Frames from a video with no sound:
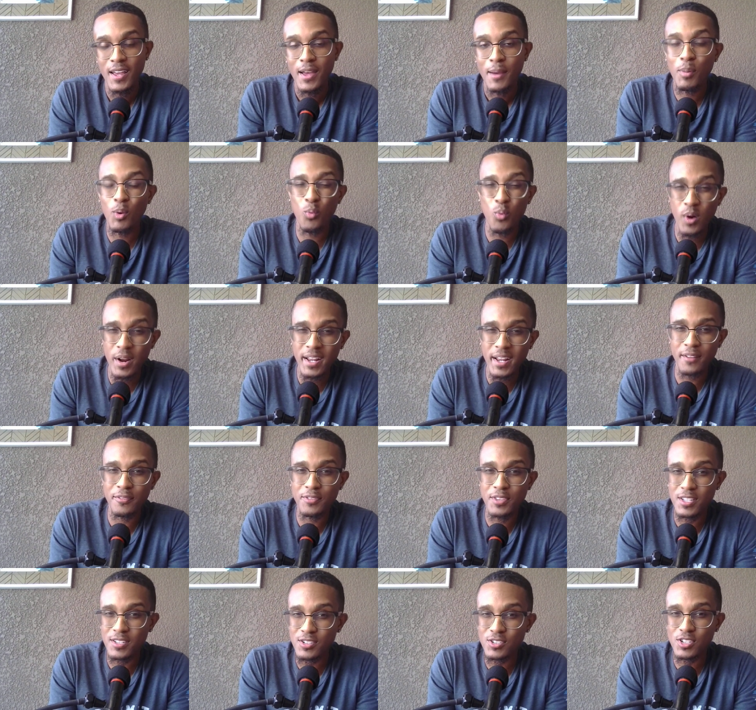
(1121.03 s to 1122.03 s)
But what if
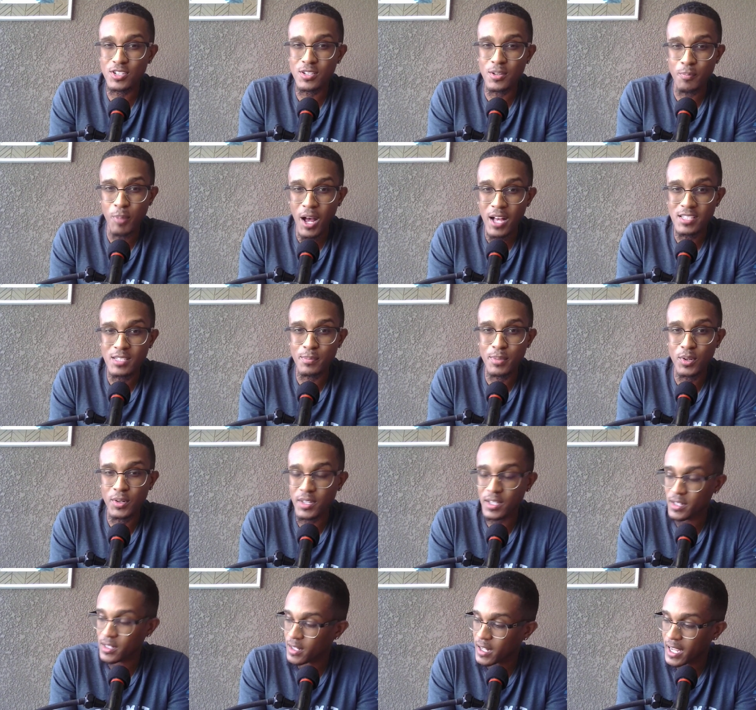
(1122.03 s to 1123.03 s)
this is just a
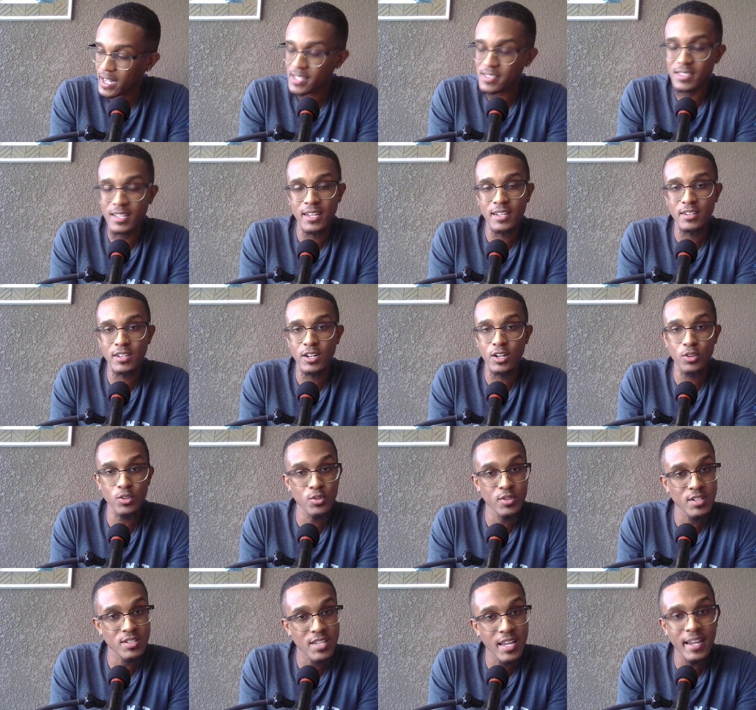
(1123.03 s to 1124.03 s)
possibility? Like I said, you know, you
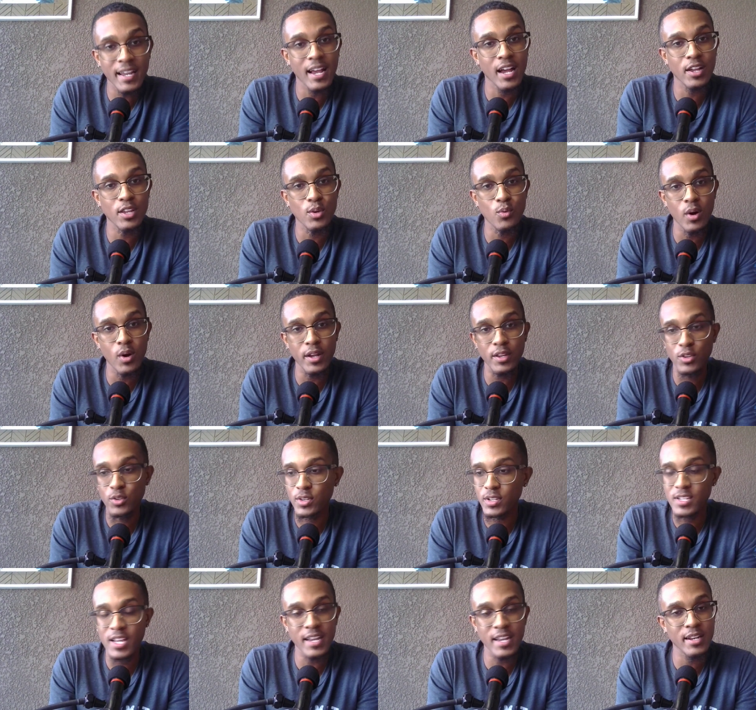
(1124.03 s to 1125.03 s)
can take it how you want. You
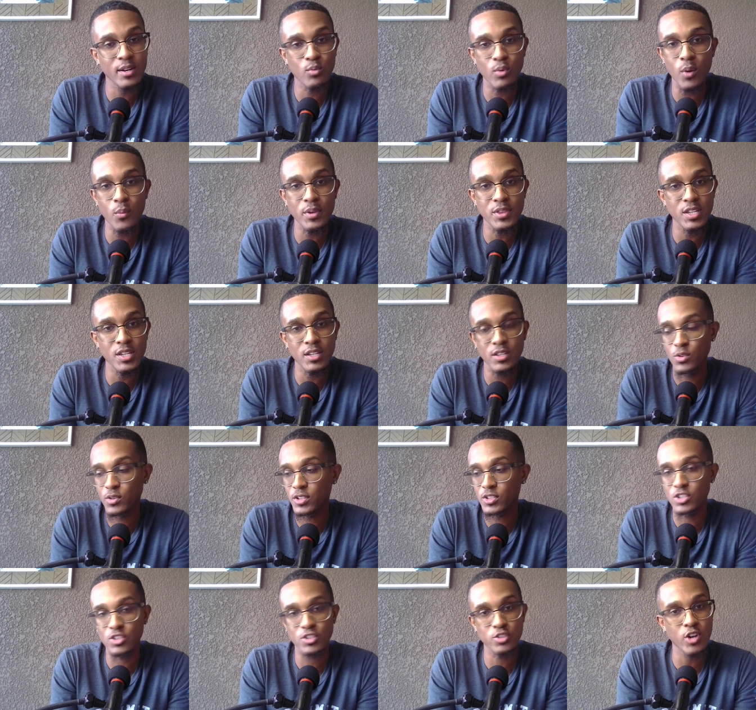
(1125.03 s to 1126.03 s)
can take it and run with it. You
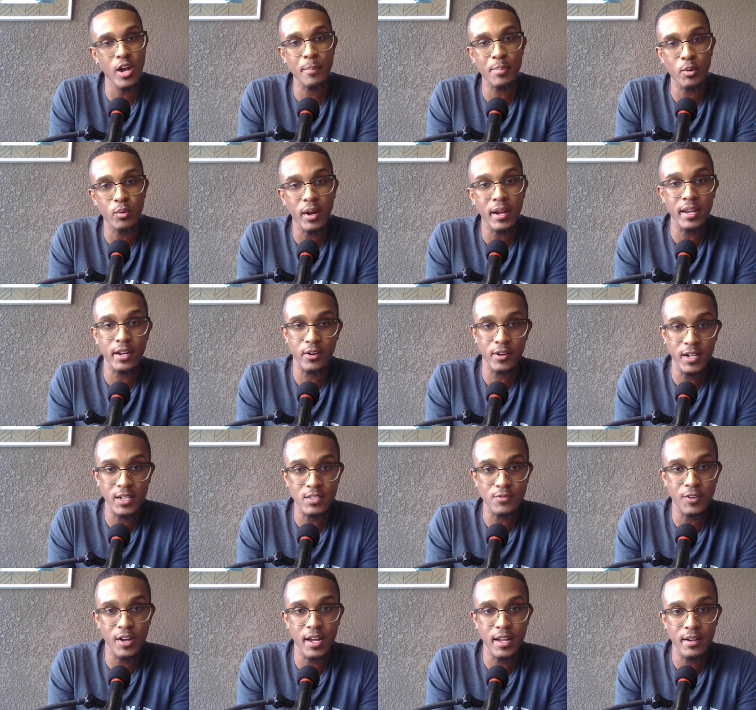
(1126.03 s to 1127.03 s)
can just drop it right here. That's
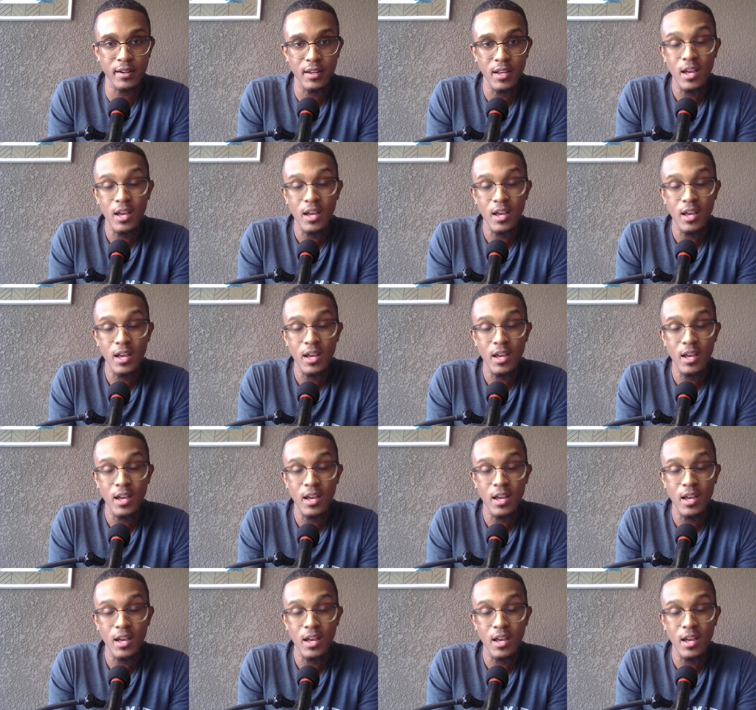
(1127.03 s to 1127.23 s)
fine.